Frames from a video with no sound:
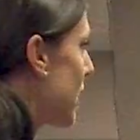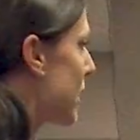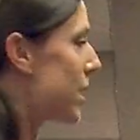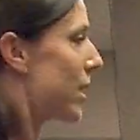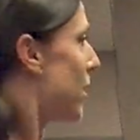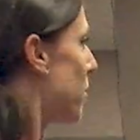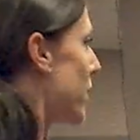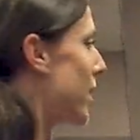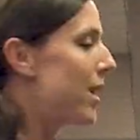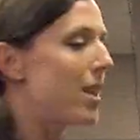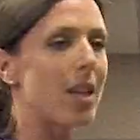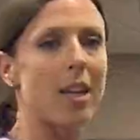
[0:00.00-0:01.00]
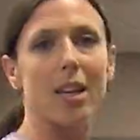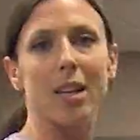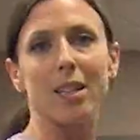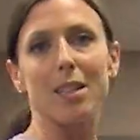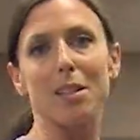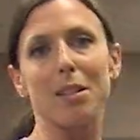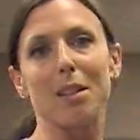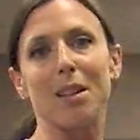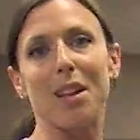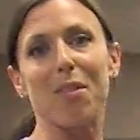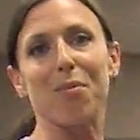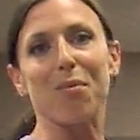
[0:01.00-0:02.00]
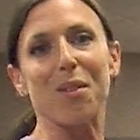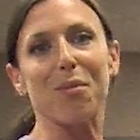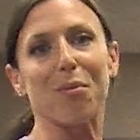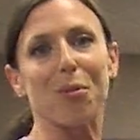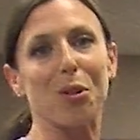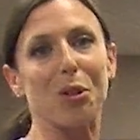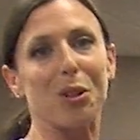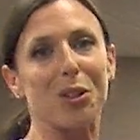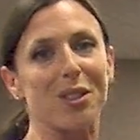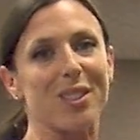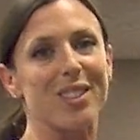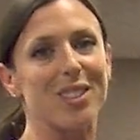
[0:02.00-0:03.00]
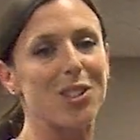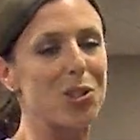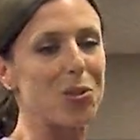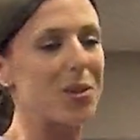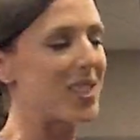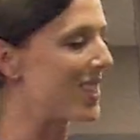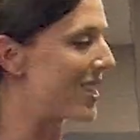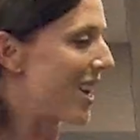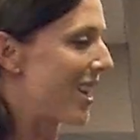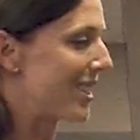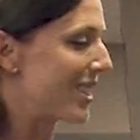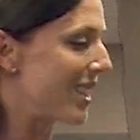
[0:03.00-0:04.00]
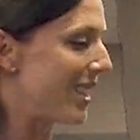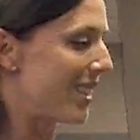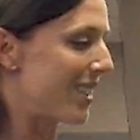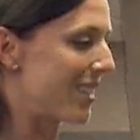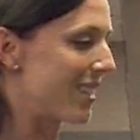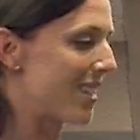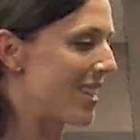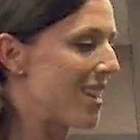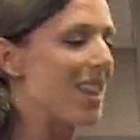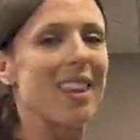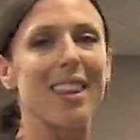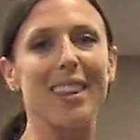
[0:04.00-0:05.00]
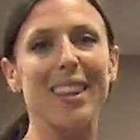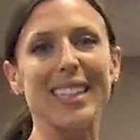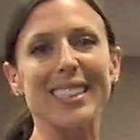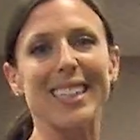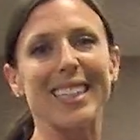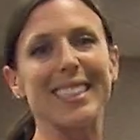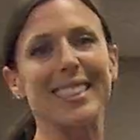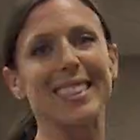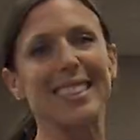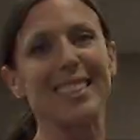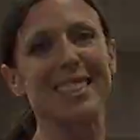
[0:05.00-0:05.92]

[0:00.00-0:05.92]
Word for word: please come in and get fit for your shoes and socks here. Thanks, guys.